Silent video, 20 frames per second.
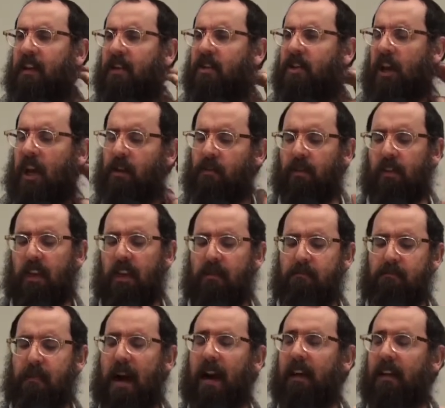Generally,
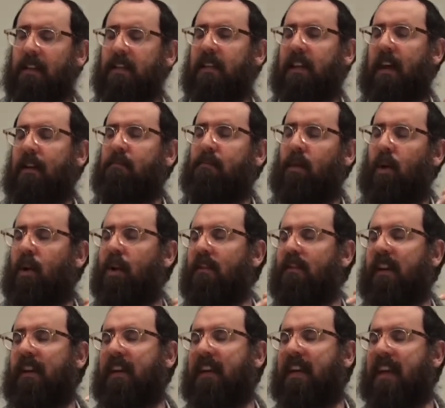machas get more of
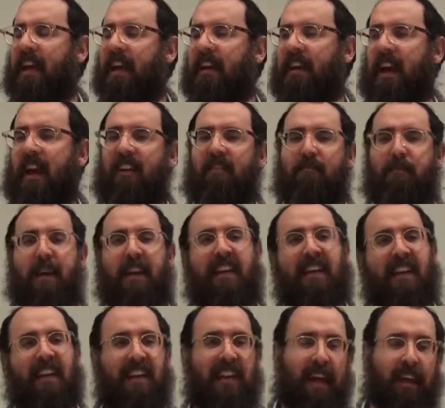a kick out of being
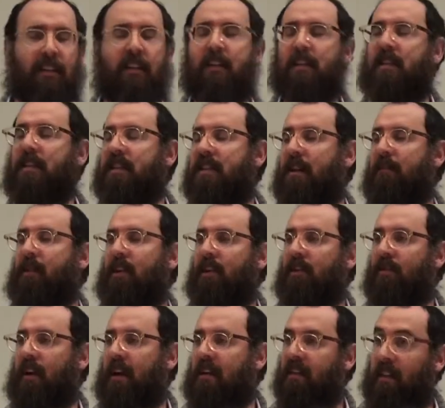connected to someone
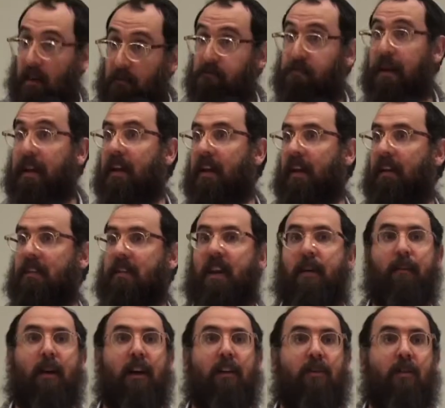great than being
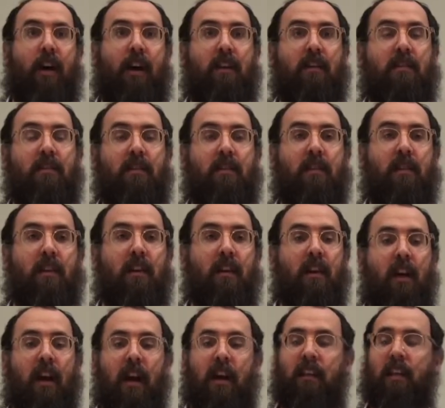someone great.
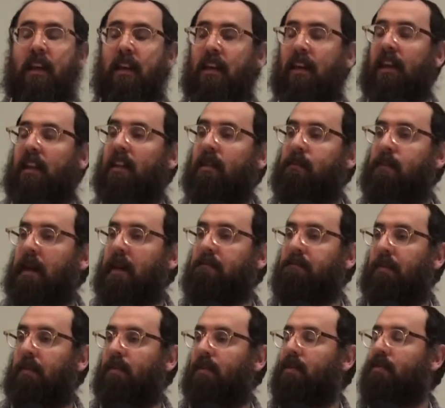And then you get the
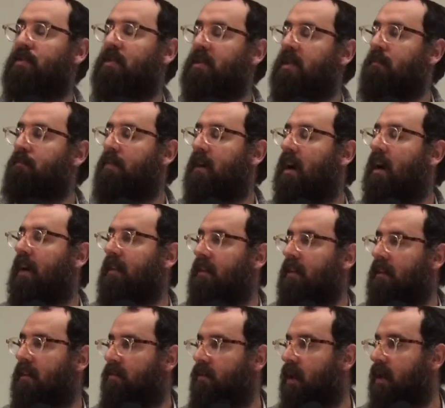people who sit behind the
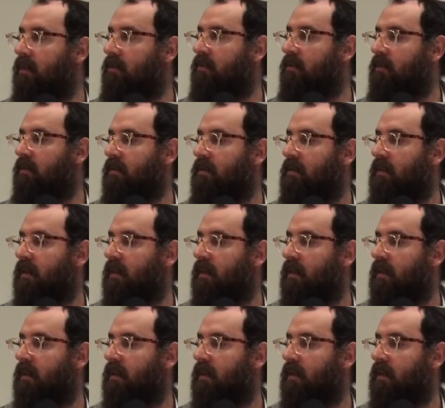throne.